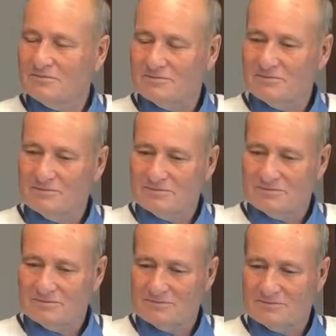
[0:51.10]

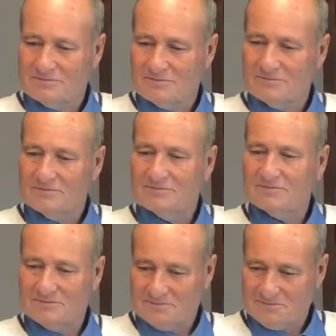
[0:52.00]

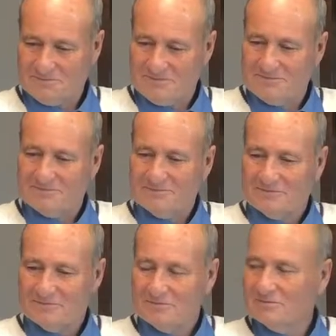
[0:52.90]

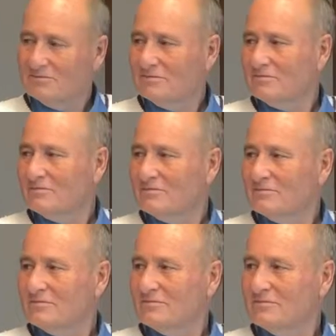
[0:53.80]

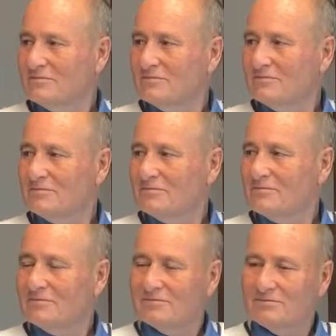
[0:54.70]

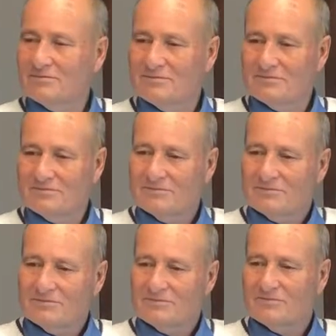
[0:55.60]

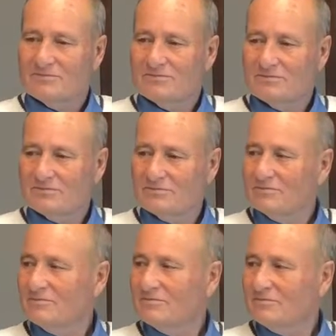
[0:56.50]

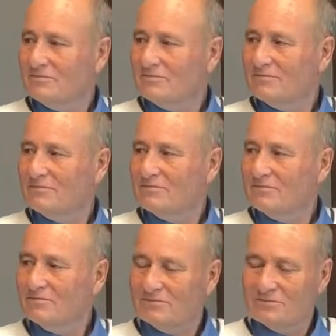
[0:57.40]

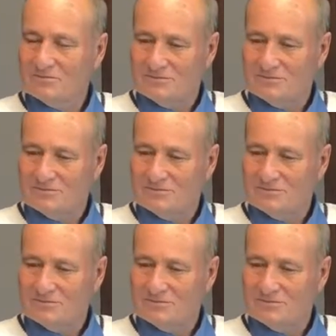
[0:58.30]
The person shown says nothing.